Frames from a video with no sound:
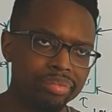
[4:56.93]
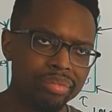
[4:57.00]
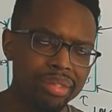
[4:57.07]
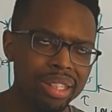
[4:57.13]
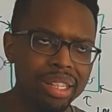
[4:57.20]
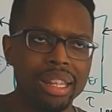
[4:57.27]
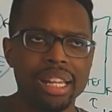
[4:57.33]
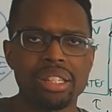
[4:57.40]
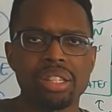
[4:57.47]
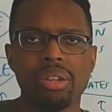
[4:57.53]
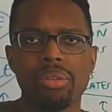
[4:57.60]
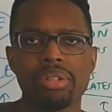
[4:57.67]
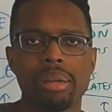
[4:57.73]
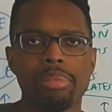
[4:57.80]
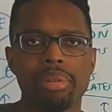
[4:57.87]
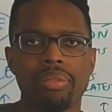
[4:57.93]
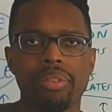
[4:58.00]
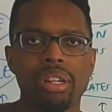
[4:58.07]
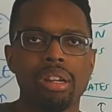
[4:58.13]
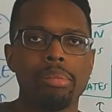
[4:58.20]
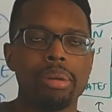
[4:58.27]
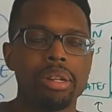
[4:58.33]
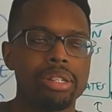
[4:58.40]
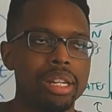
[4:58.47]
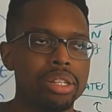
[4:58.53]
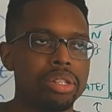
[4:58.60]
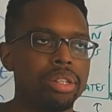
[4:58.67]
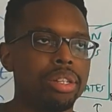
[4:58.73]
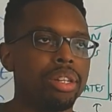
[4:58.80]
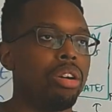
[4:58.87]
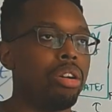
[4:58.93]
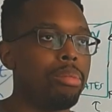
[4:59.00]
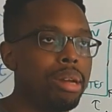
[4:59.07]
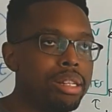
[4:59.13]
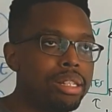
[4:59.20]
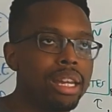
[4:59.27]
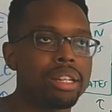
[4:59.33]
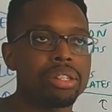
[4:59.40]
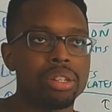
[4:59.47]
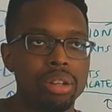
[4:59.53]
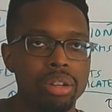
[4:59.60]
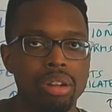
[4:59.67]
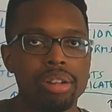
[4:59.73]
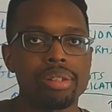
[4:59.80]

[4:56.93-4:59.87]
That's a whole separate video, but essentially all my texts and calls from